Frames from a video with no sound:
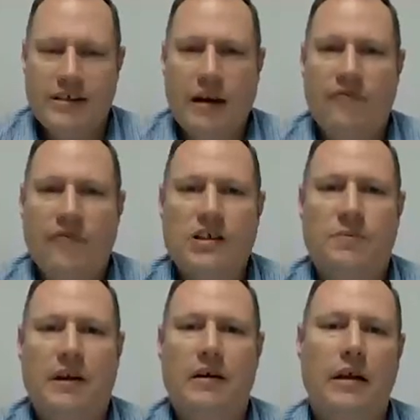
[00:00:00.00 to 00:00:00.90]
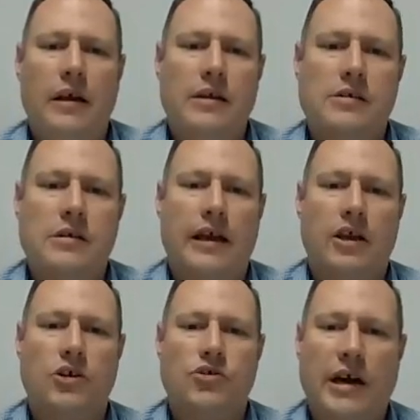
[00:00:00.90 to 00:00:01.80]
So that investment
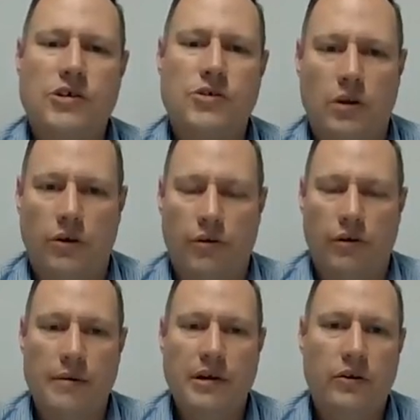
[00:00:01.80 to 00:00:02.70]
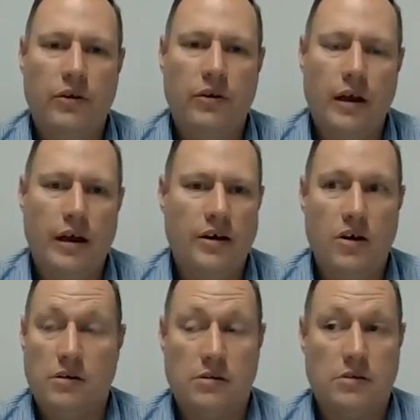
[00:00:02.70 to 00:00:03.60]
is a contractual agreement,
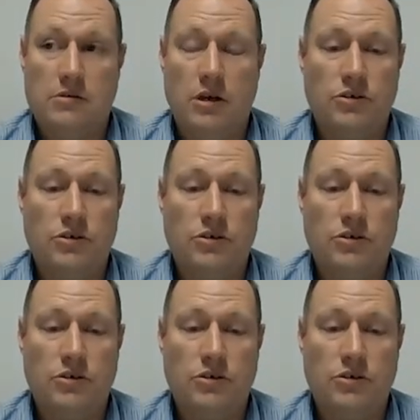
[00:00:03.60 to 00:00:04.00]
not